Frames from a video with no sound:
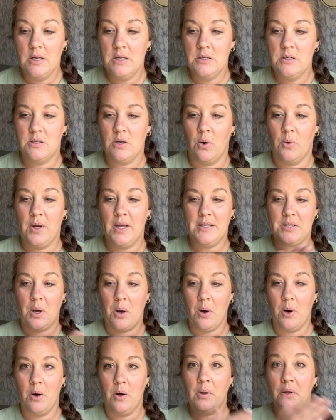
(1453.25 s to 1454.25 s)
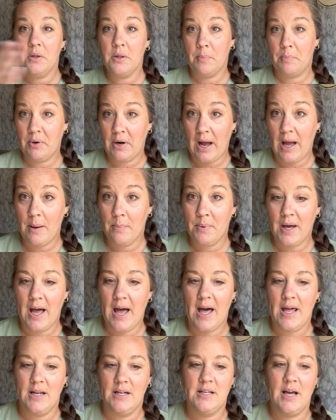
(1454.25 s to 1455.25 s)
So it's all the prep
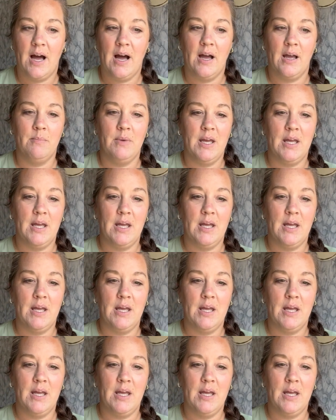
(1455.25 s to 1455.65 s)
ahead of time.